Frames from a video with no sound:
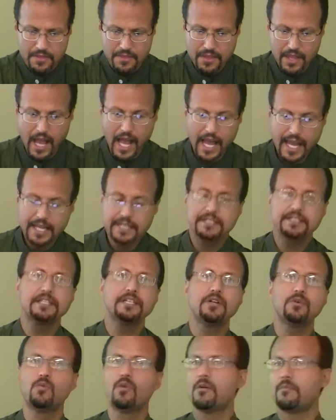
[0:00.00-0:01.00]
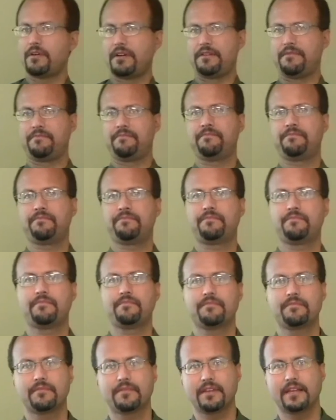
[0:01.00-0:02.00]
The ideal woman
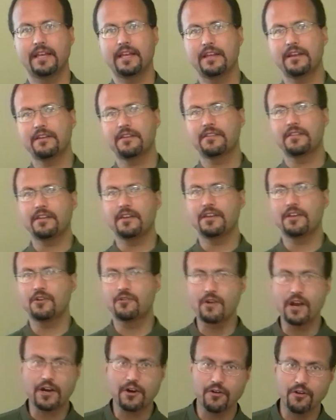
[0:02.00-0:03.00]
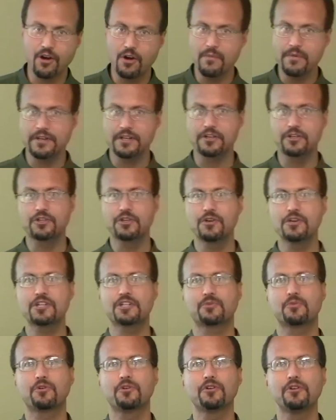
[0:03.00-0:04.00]
in the Greco-Roman and
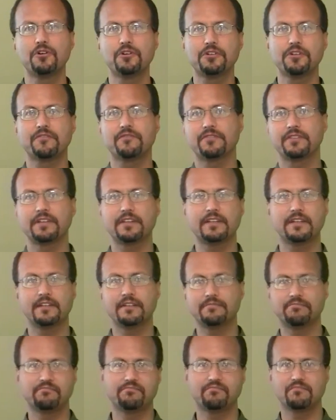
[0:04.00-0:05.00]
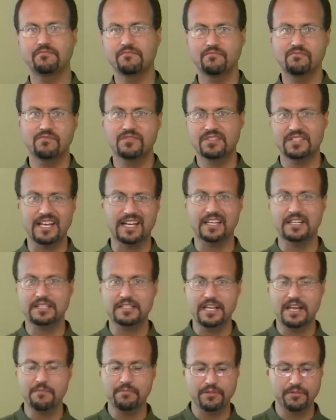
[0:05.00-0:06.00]
Jewish world of the Second
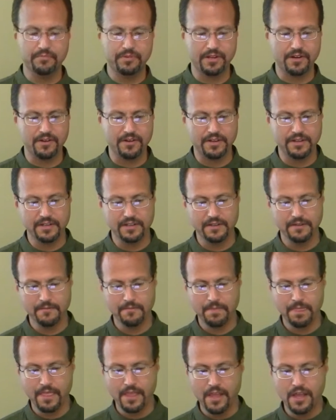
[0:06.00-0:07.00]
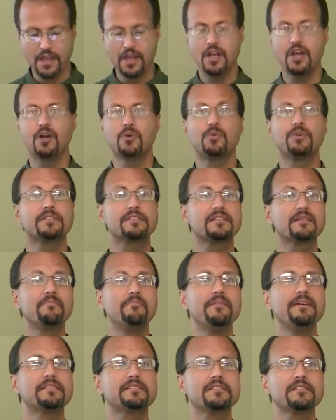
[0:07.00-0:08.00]
Temple period was
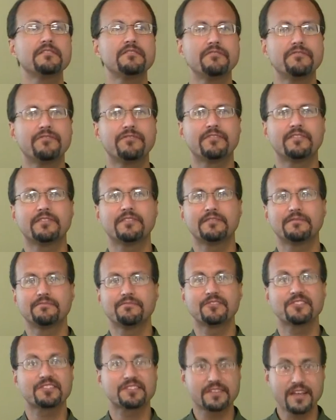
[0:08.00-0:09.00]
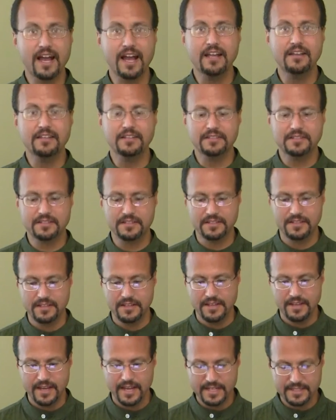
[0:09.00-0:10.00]
submissive, silent,
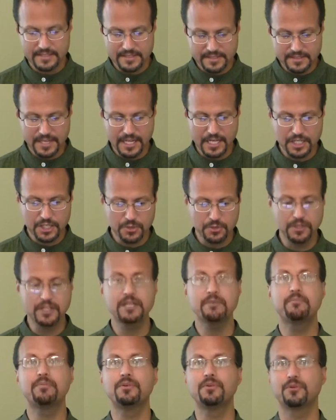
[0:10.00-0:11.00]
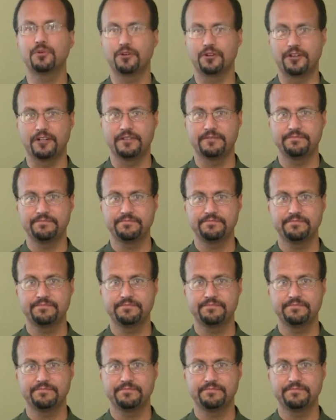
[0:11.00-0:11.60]
and sexually pure.